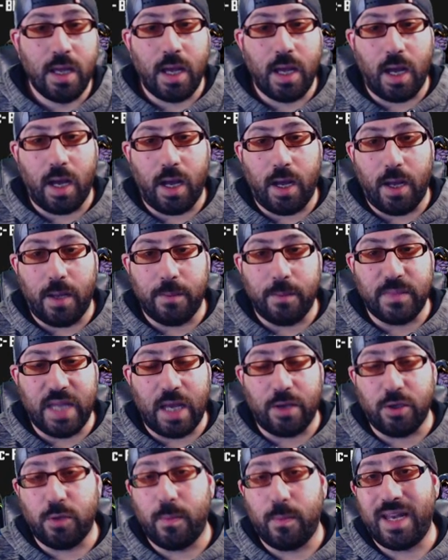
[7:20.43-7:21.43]
Now,
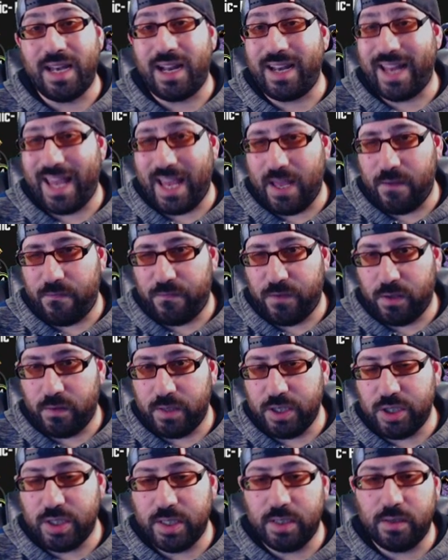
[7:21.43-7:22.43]
you may not have Fury
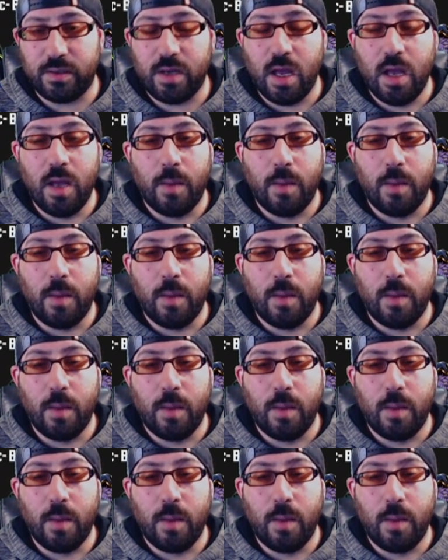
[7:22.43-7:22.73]
Shield,